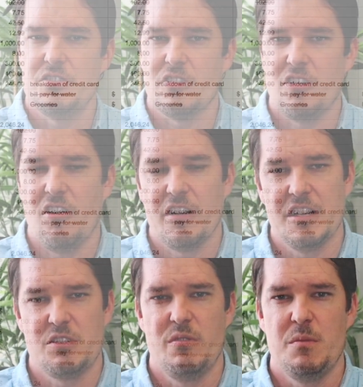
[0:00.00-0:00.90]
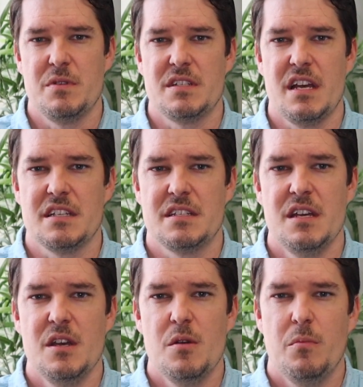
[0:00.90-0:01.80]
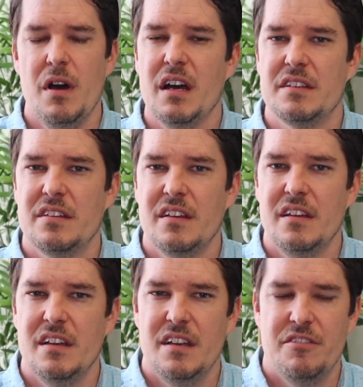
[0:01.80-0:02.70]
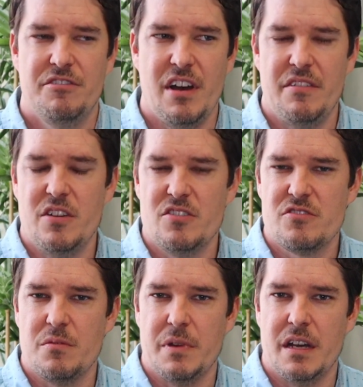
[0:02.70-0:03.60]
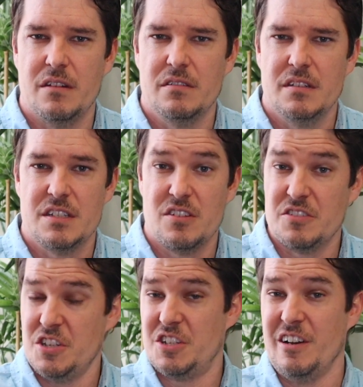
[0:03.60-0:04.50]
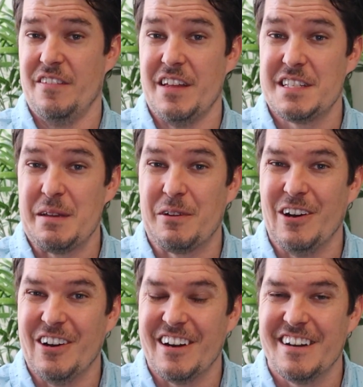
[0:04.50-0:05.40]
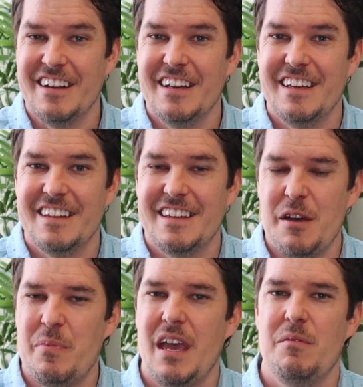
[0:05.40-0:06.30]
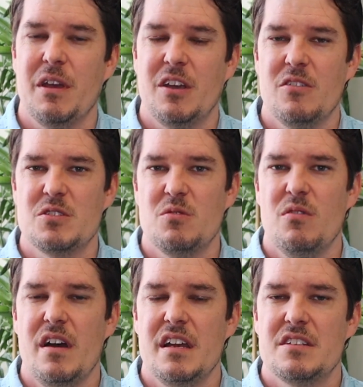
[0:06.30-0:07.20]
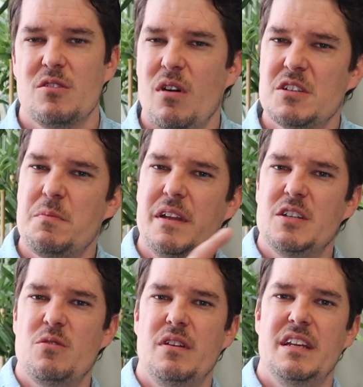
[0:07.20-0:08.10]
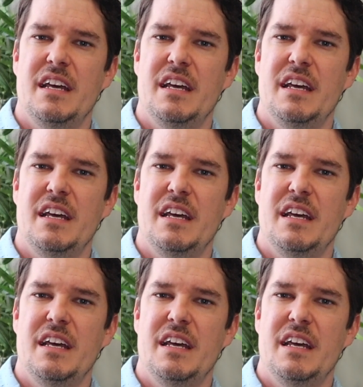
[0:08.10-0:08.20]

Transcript: your car gets repossessed. But 5 years from now, as long as you still have that same car, that payment goes away. So while it's mandatory